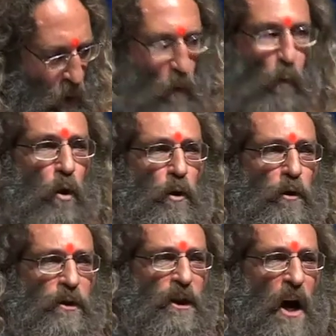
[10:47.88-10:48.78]

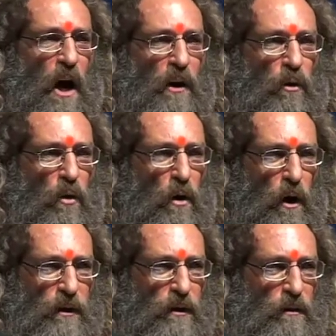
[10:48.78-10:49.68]
Words got
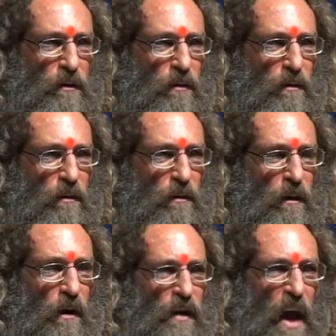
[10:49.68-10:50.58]
lost.
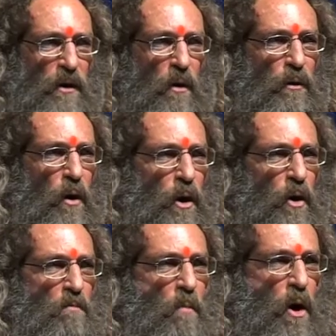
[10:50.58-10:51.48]
They no longer
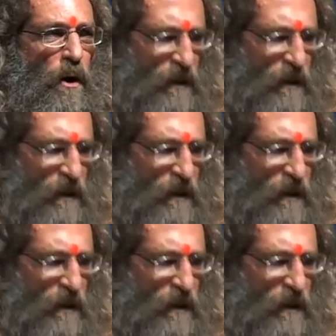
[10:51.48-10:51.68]
marked